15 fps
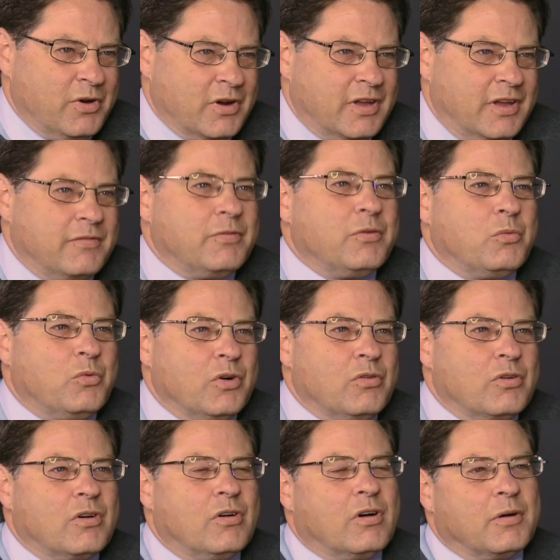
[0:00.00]
working for
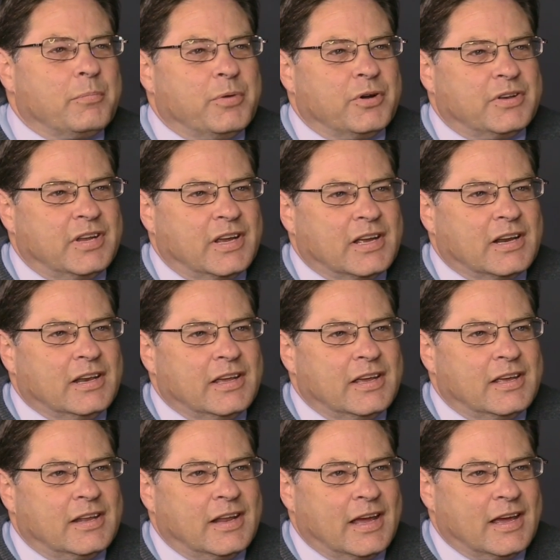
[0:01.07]
WorldCar,
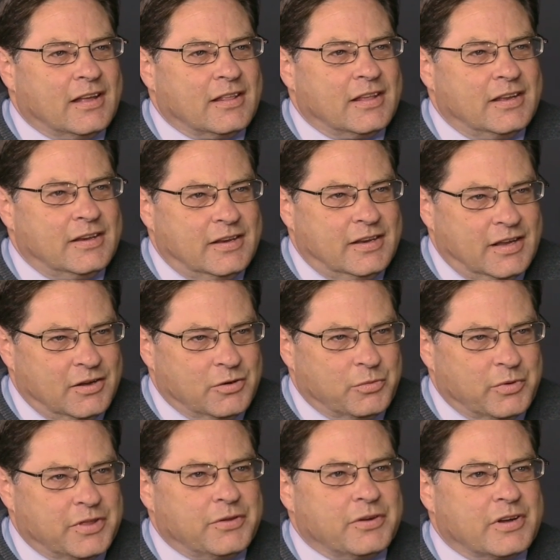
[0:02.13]
particularly in how they deal
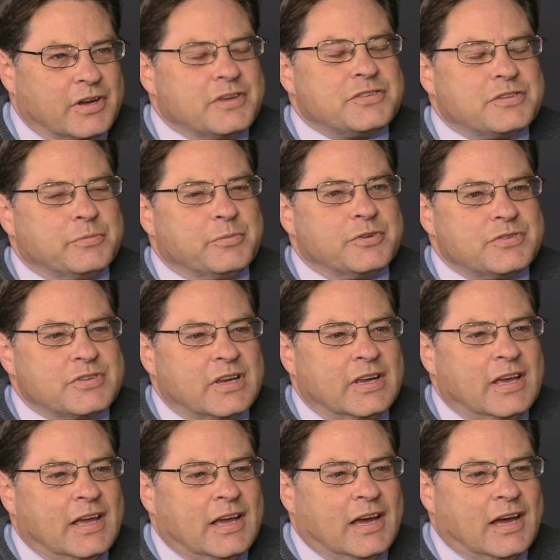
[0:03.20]
with their customers,
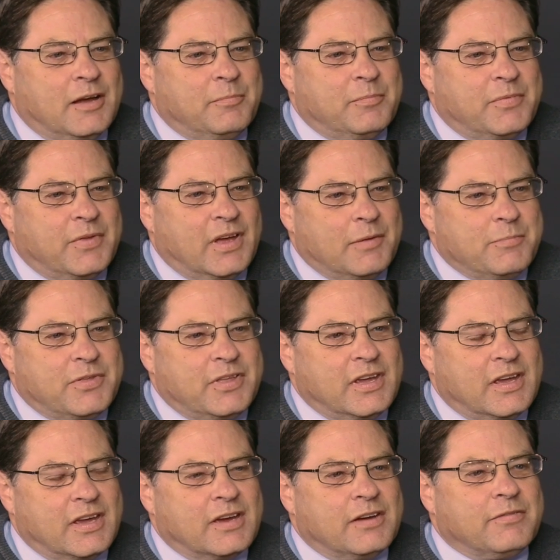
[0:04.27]
I'm
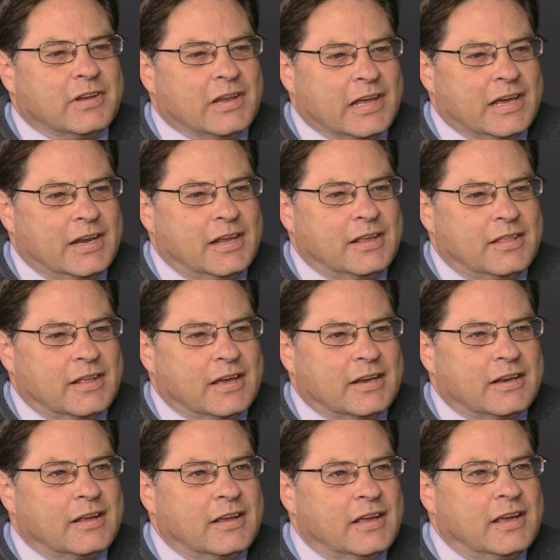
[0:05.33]
thinking of a lady
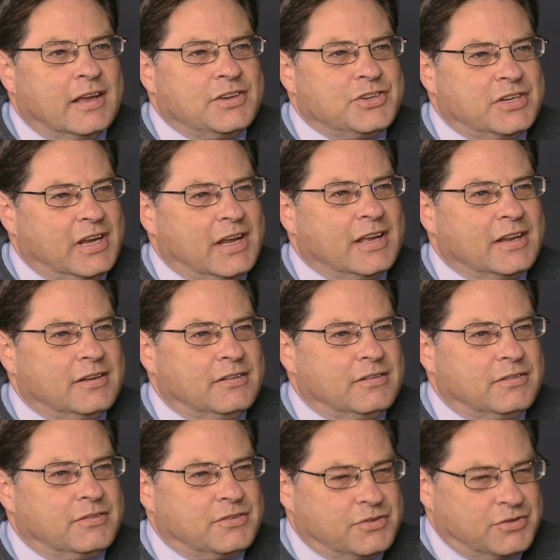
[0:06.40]
that she had
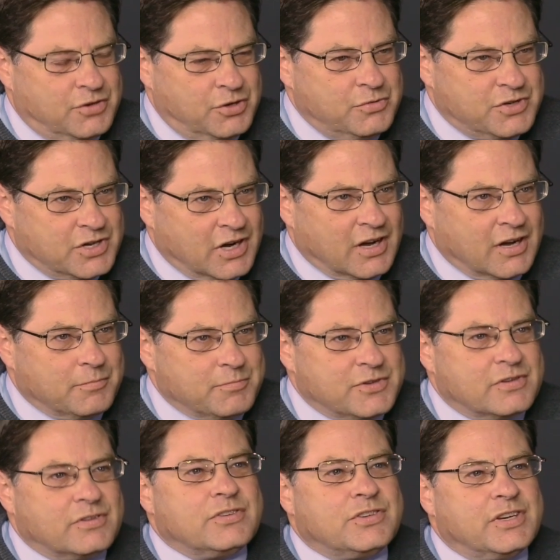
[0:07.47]
two
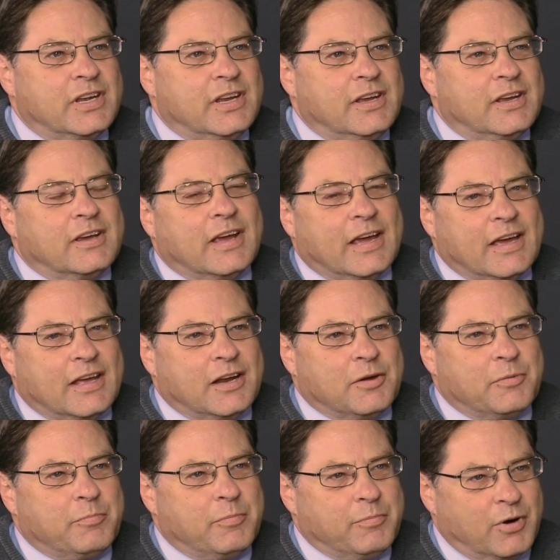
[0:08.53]
jobs. She had
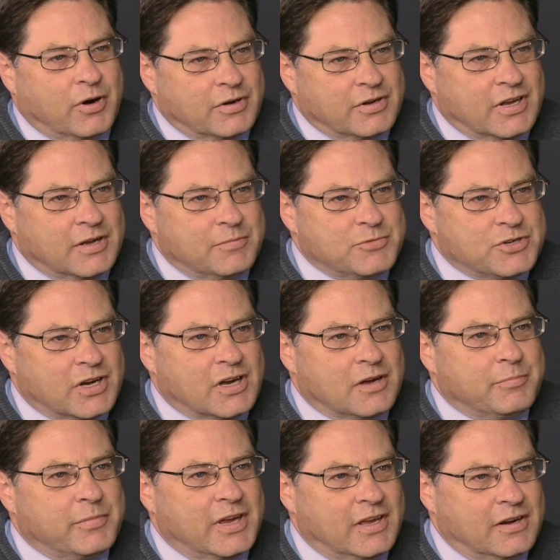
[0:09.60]
a part-time
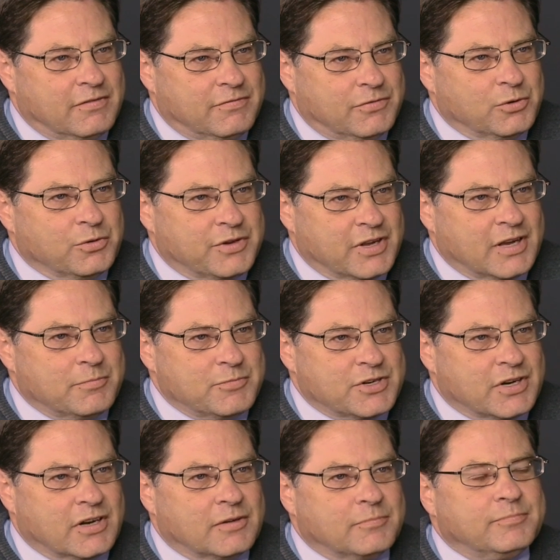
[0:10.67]
job and a full-time
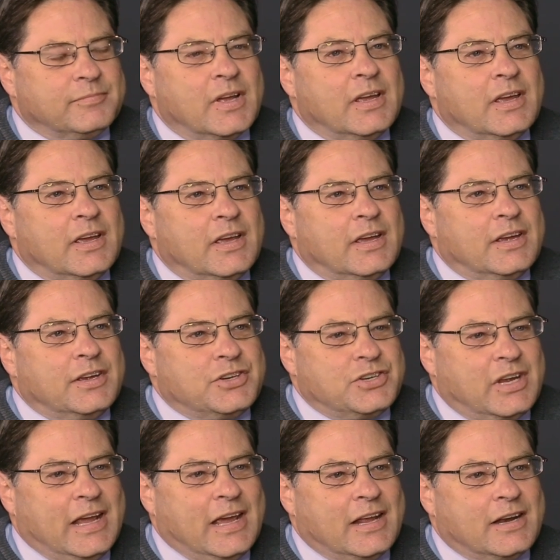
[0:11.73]
job.
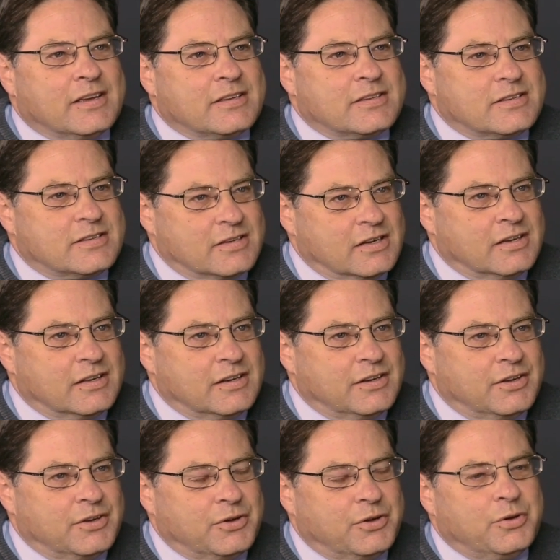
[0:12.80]
She had a
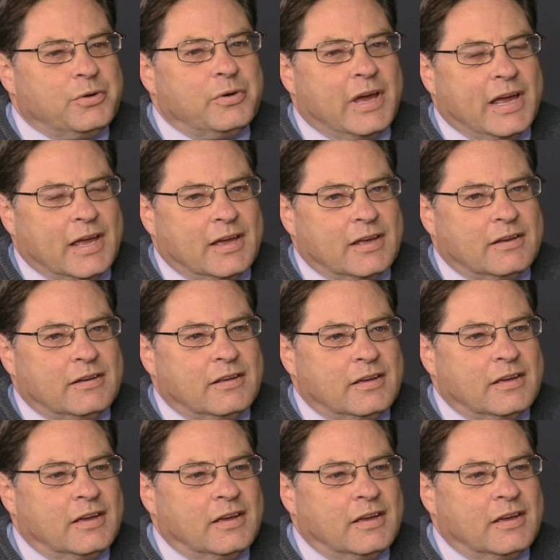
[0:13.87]
son who had